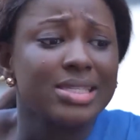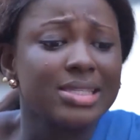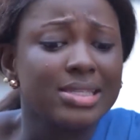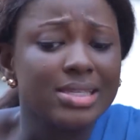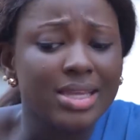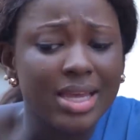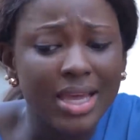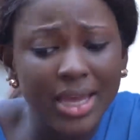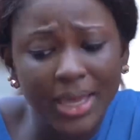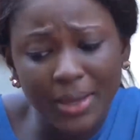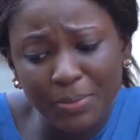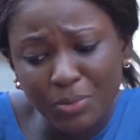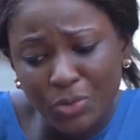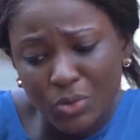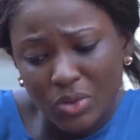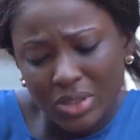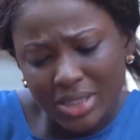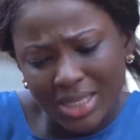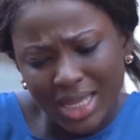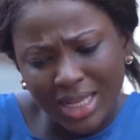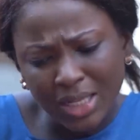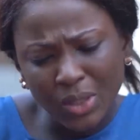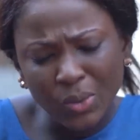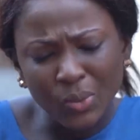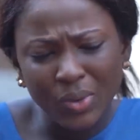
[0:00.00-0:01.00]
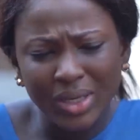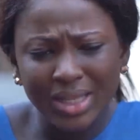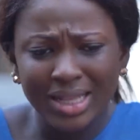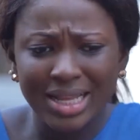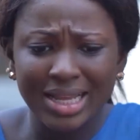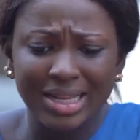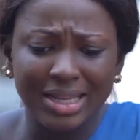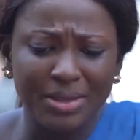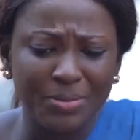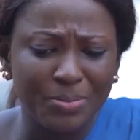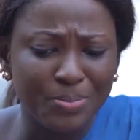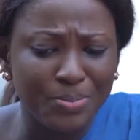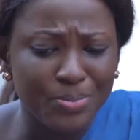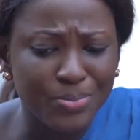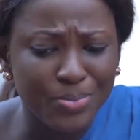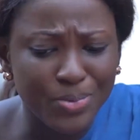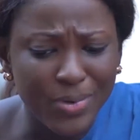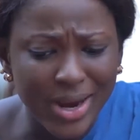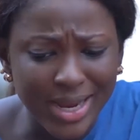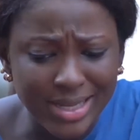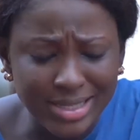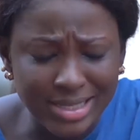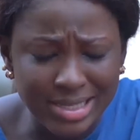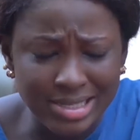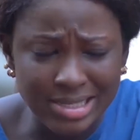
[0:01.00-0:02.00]
it's time you start looking at the
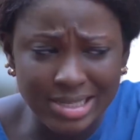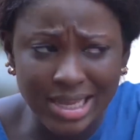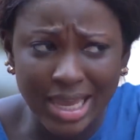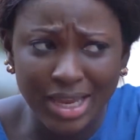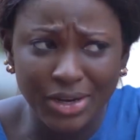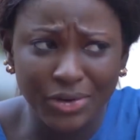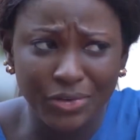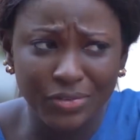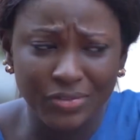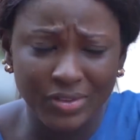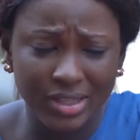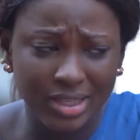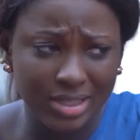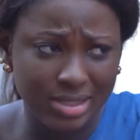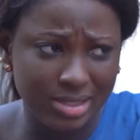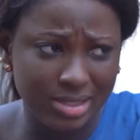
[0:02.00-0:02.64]
brighter side of